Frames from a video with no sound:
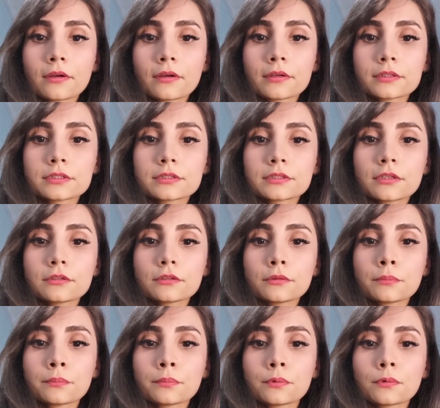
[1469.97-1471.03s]
Send a
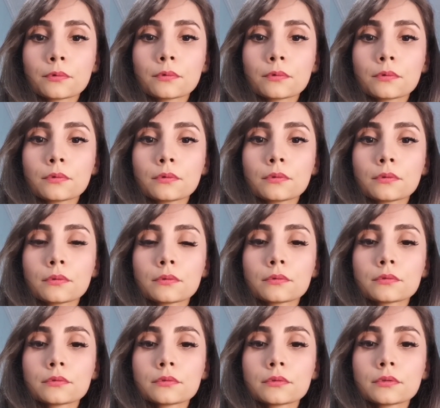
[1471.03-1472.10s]
poll.
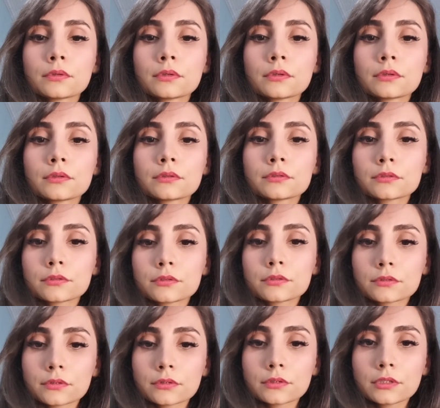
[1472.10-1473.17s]

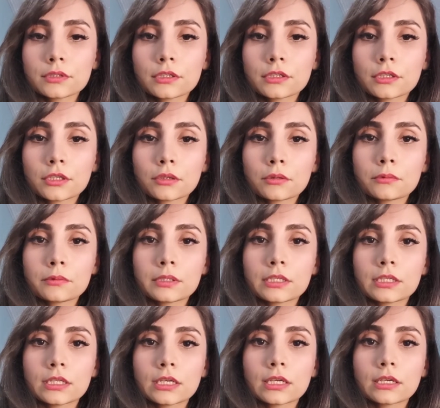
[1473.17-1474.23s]
Start a
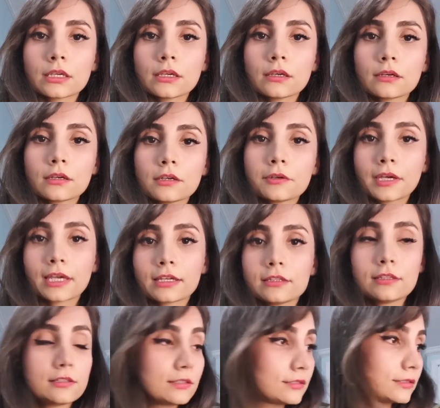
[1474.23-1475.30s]
Q&A. Okay,
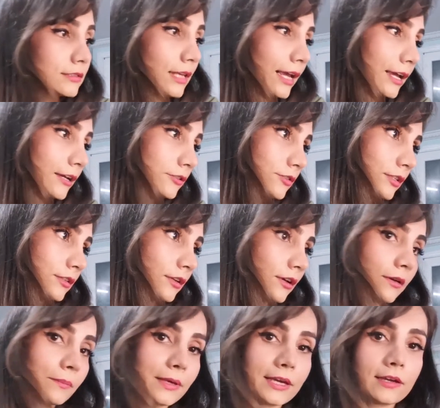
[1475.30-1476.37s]
this is actually not
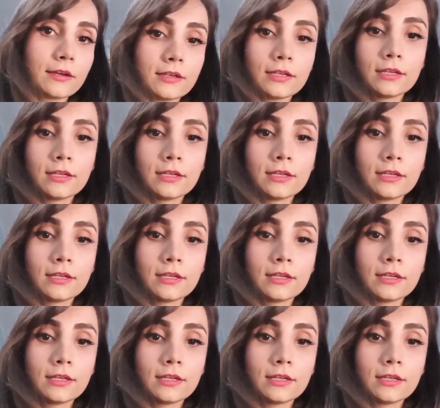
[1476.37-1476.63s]
bad.